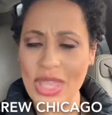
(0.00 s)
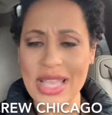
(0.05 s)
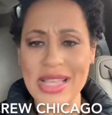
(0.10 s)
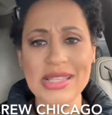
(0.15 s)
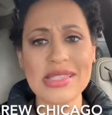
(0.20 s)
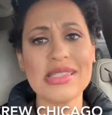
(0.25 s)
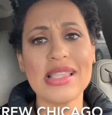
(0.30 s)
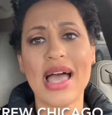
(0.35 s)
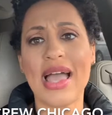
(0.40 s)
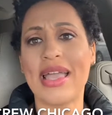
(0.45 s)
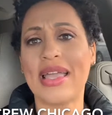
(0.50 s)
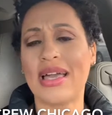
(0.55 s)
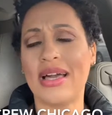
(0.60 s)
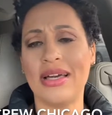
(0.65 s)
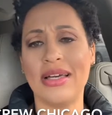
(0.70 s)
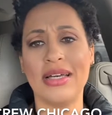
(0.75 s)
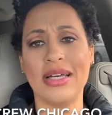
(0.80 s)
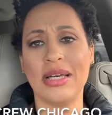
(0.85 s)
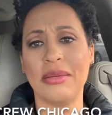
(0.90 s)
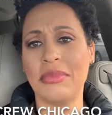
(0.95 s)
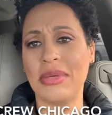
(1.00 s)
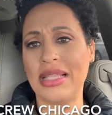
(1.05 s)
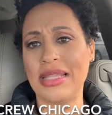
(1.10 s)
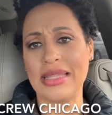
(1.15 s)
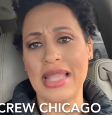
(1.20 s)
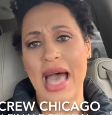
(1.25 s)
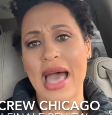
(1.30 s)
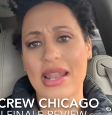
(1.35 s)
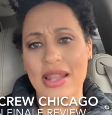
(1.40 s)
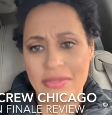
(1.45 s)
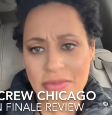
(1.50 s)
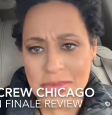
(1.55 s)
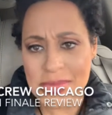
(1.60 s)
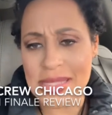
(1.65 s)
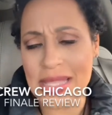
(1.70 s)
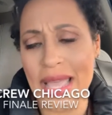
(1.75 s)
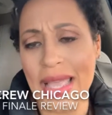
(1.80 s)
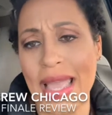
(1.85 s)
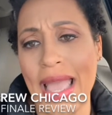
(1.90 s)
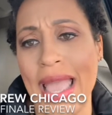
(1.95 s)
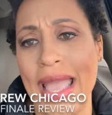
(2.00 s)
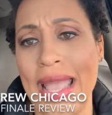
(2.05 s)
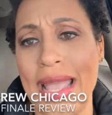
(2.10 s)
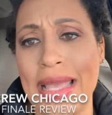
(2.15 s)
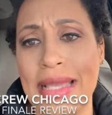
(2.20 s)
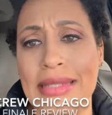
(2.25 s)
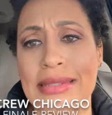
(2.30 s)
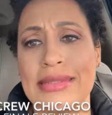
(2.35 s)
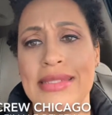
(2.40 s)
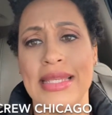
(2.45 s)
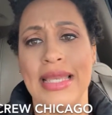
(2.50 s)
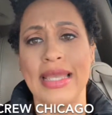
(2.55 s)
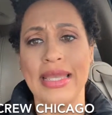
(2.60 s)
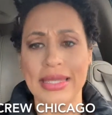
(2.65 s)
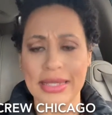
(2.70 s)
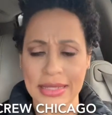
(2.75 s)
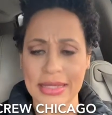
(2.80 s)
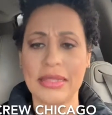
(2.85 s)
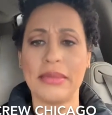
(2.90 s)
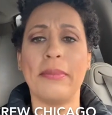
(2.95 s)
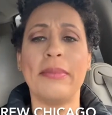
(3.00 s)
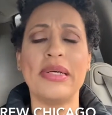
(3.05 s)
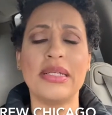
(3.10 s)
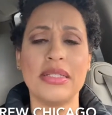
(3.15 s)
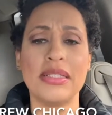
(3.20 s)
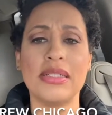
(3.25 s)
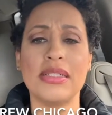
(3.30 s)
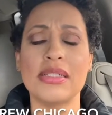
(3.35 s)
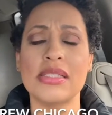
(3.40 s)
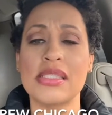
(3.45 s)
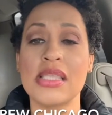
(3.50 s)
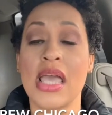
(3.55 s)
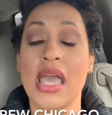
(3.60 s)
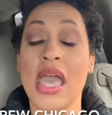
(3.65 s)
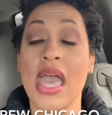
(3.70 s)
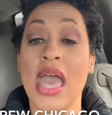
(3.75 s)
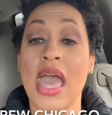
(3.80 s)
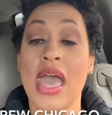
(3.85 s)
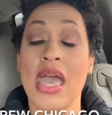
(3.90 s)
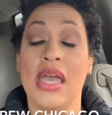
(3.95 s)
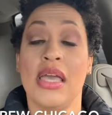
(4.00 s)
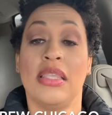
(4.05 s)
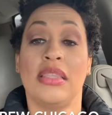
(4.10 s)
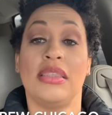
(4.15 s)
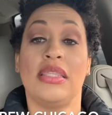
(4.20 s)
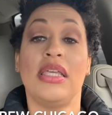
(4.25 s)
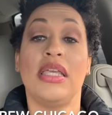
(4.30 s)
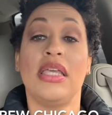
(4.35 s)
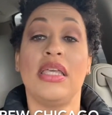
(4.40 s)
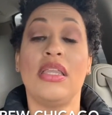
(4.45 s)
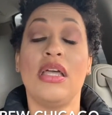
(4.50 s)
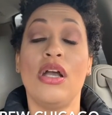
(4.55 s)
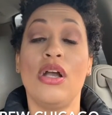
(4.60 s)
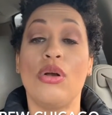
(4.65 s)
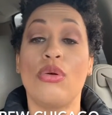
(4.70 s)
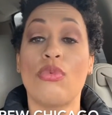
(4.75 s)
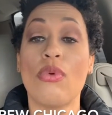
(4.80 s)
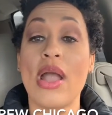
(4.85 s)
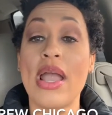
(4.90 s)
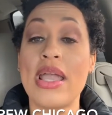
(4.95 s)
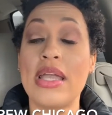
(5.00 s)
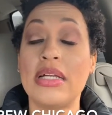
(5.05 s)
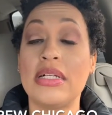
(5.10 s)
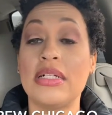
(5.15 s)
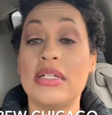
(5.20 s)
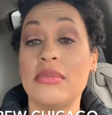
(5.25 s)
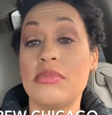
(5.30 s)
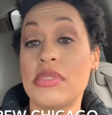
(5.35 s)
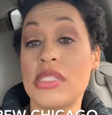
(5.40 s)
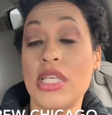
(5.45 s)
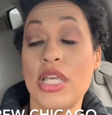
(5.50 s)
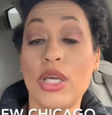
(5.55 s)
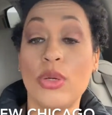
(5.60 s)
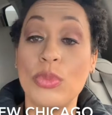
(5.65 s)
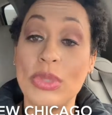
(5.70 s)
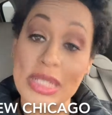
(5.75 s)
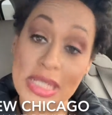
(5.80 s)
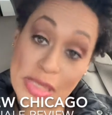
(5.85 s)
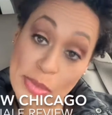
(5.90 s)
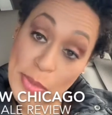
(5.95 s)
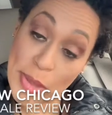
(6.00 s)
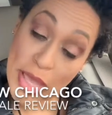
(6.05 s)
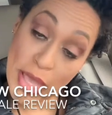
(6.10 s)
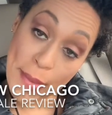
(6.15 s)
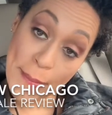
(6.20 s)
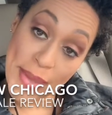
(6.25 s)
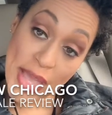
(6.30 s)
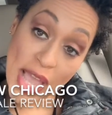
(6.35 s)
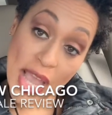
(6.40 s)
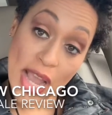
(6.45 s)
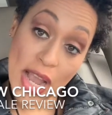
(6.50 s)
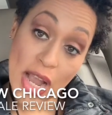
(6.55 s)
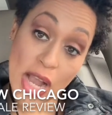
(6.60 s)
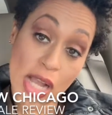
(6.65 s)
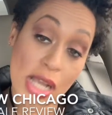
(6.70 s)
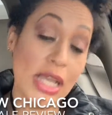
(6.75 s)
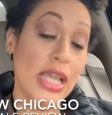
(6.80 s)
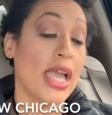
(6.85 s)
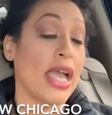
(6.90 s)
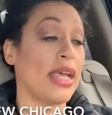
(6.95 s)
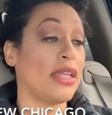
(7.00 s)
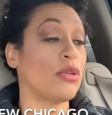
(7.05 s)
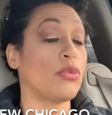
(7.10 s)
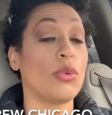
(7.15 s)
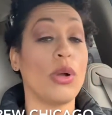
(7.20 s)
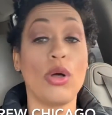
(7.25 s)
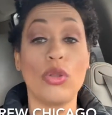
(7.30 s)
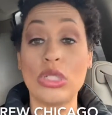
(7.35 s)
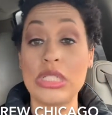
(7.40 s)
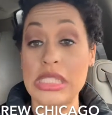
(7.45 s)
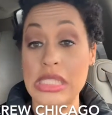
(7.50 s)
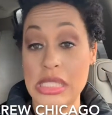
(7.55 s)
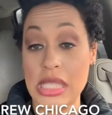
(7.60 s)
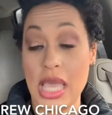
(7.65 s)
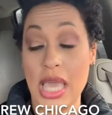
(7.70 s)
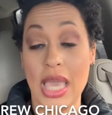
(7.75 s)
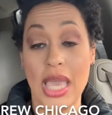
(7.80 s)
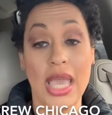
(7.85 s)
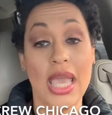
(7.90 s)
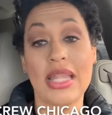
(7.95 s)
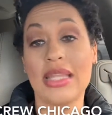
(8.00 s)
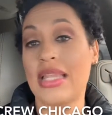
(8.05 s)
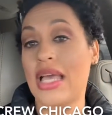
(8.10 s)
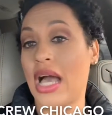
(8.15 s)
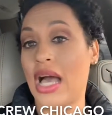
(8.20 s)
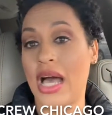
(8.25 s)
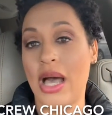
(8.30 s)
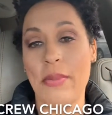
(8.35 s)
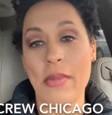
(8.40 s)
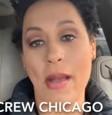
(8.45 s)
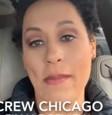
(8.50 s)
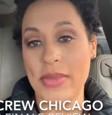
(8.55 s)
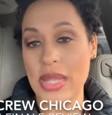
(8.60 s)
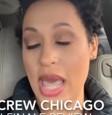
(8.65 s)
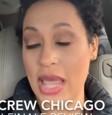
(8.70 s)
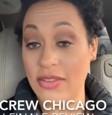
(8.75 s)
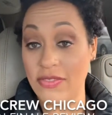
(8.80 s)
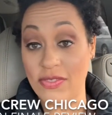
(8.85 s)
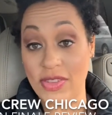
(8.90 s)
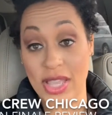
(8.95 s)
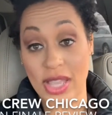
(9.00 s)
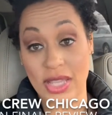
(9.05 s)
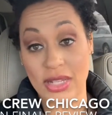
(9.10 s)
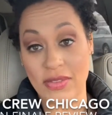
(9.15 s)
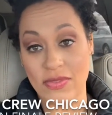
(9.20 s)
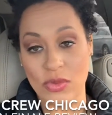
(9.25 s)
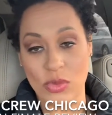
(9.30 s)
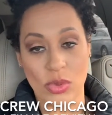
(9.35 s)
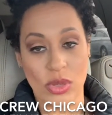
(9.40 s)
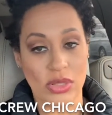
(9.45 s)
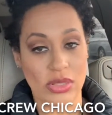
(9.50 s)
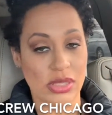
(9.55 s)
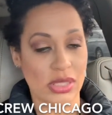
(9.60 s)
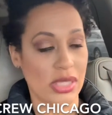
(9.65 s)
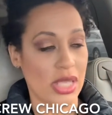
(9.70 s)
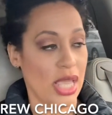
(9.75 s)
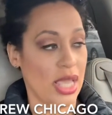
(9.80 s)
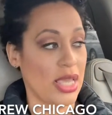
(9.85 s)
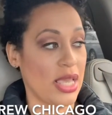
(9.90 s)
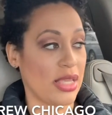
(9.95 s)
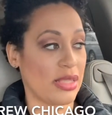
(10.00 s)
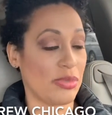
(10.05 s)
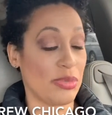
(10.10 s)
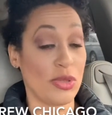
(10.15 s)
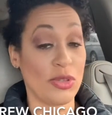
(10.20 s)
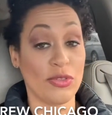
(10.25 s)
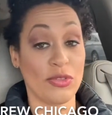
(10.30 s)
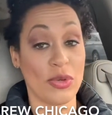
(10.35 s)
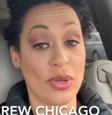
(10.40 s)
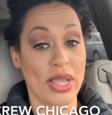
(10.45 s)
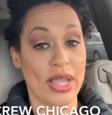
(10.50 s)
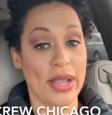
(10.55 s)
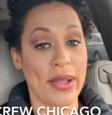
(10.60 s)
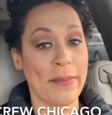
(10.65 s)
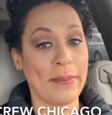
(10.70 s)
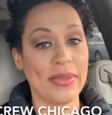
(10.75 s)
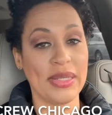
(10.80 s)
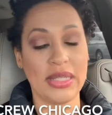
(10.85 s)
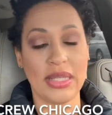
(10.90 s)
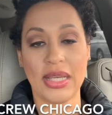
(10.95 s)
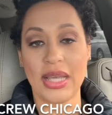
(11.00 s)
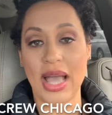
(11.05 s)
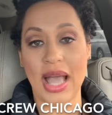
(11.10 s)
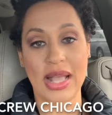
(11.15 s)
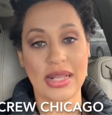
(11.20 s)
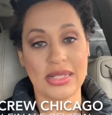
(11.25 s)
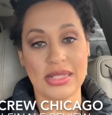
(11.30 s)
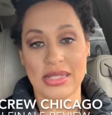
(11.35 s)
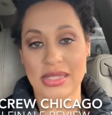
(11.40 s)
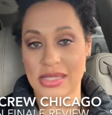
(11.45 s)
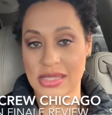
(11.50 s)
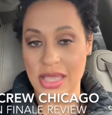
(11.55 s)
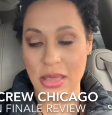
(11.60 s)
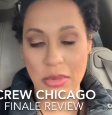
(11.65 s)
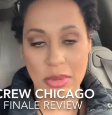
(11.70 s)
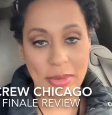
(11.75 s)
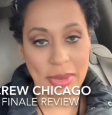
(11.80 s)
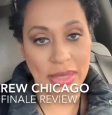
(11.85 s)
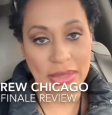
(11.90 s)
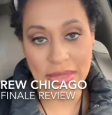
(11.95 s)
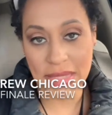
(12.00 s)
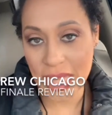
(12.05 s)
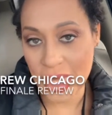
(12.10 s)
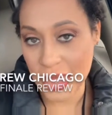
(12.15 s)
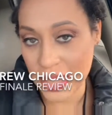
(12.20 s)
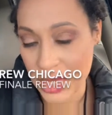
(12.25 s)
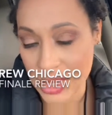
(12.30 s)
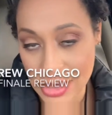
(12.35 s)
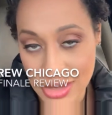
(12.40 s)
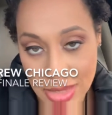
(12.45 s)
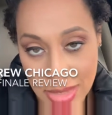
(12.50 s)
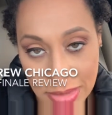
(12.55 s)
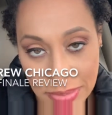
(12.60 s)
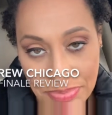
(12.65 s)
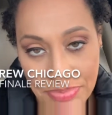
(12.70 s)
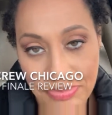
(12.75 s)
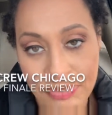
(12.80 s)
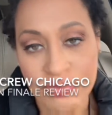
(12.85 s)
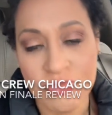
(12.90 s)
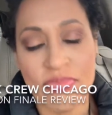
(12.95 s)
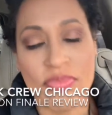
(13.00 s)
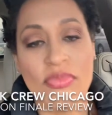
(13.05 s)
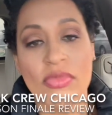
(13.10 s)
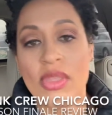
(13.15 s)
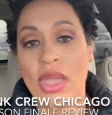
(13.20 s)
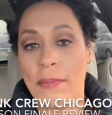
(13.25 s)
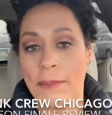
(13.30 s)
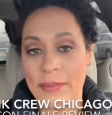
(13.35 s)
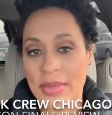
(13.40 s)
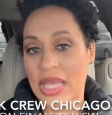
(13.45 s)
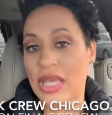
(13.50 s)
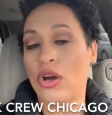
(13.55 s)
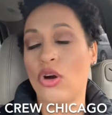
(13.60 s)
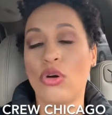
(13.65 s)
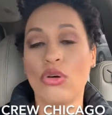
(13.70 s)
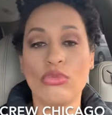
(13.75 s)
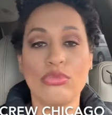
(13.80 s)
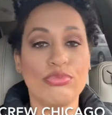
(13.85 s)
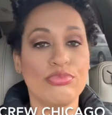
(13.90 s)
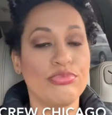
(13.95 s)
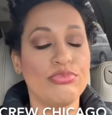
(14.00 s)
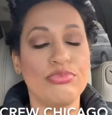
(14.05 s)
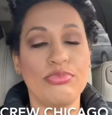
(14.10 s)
it's like um, a lot of them it's like eight ten of the mugs then Ryan comes in with his pimp hair. He had the roller set. Um, I'm not a fan of the roller set. He has beautiful hair, but I just something about that um, male